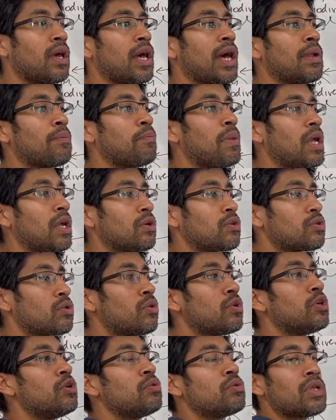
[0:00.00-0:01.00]
and make
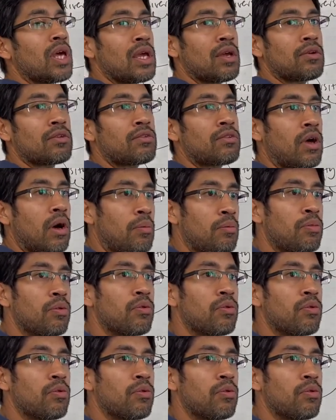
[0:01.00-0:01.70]
sure you take a sample